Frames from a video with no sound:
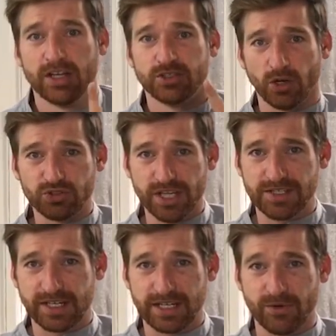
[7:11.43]
Don't
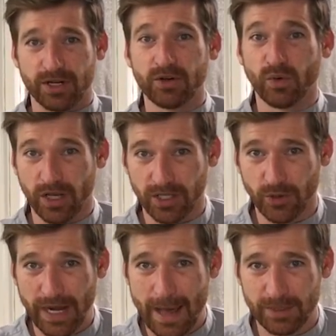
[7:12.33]
jinx it, anyone. We all know
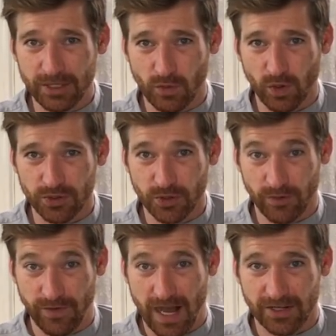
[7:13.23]
what happened at the World
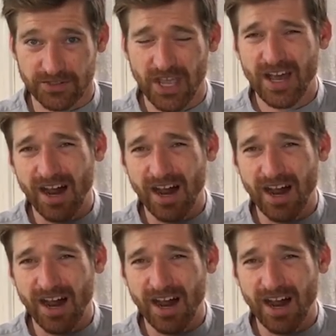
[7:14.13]
Tour Finals.